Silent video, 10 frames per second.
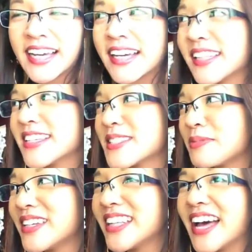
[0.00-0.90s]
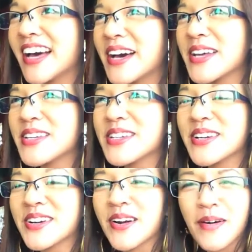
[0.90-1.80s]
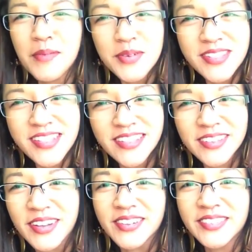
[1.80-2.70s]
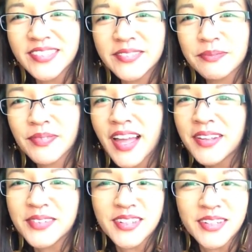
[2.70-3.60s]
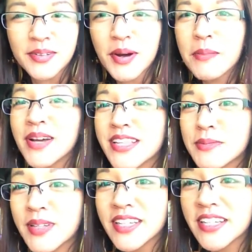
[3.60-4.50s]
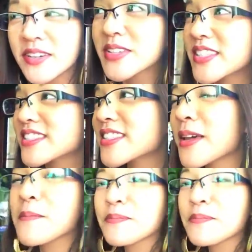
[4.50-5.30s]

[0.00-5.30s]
It has been a year, almost a year, no, I don't know. But it's been a year since